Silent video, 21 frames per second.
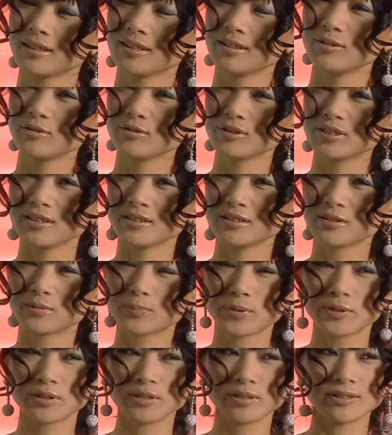you see this
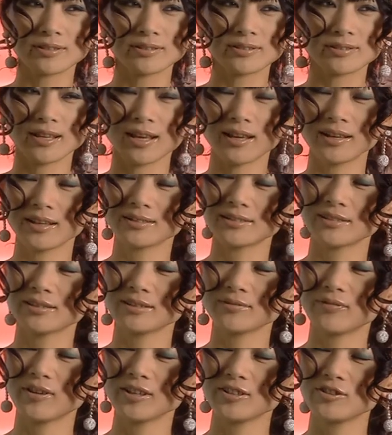burning sun. I say,
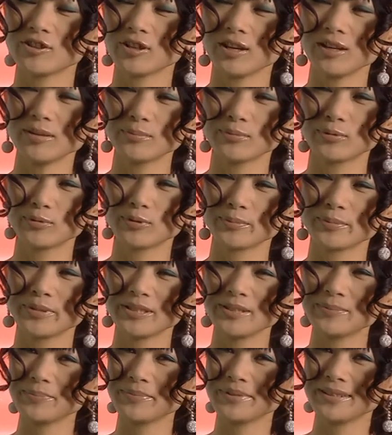if I jump, we'll be
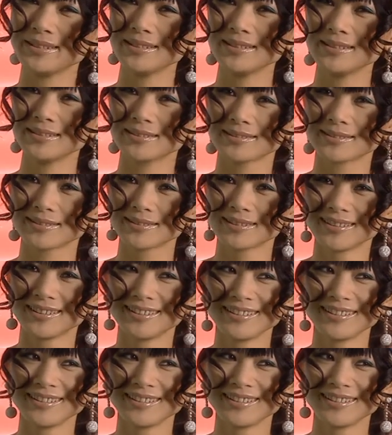in peace.